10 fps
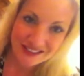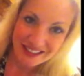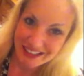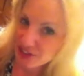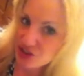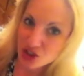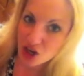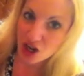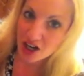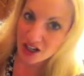in a
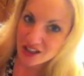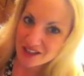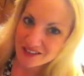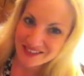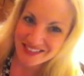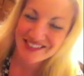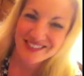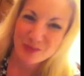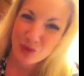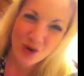jar that's
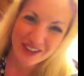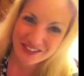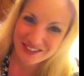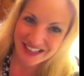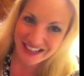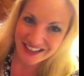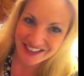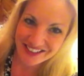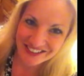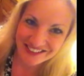watered
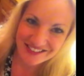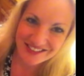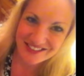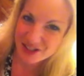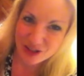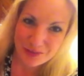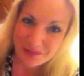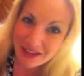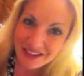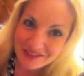down and
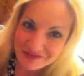syrupy.